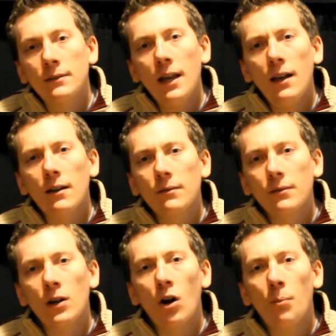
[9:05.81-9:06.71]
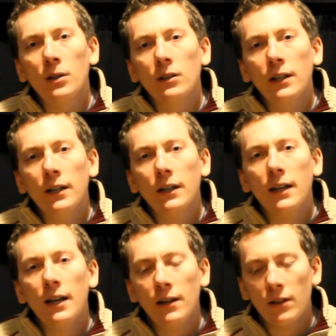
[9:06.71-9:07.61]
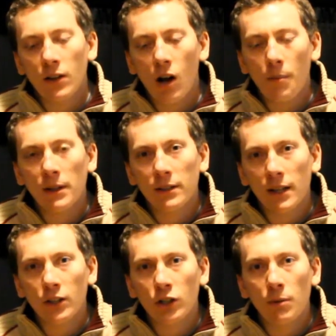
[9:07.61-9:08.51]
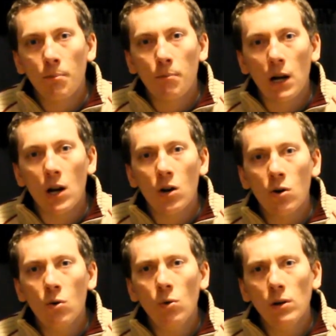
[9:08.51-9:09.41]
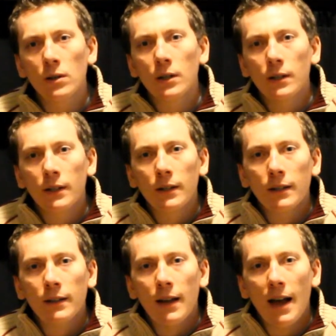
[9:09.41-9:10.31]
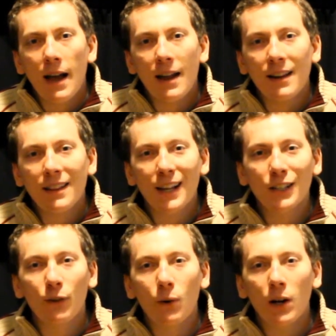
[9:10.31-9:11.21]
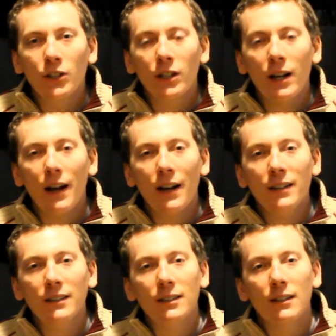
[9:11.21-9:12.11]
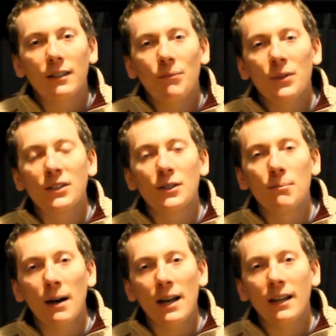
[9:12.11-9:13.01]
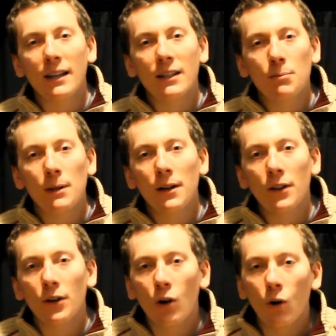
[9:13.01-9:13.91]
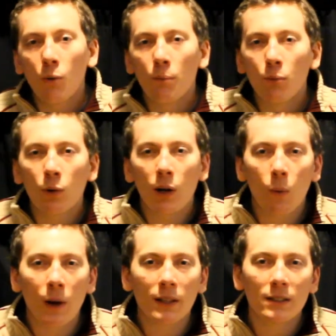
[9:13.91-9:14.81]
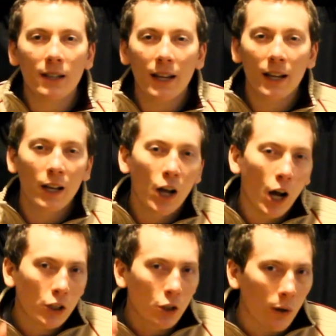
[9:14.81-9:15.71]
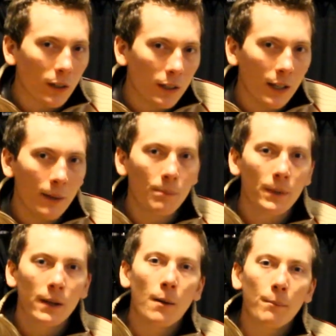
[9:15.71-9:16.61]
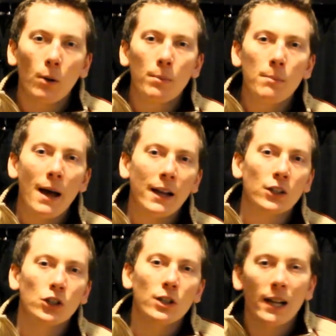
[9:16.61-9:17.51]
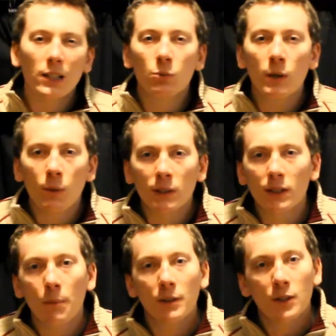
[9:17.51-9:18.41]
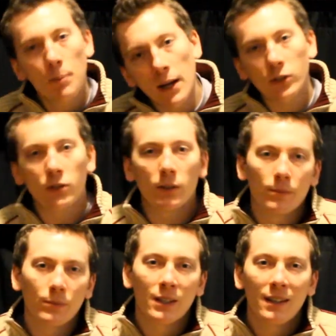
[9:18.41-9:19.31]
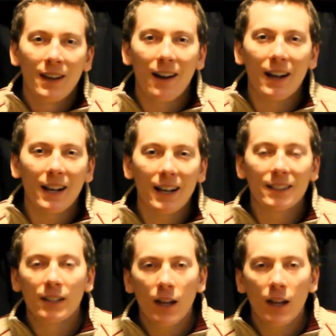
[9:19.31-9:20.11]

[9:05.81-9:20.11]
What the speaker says: yeah, I'll put the link again in the comment section below. And thanks for watching, guys. This is Mike, and it's been another Home Brewing Wednesday. A short clip. I'll be back at you next week with something special. Alright, guys.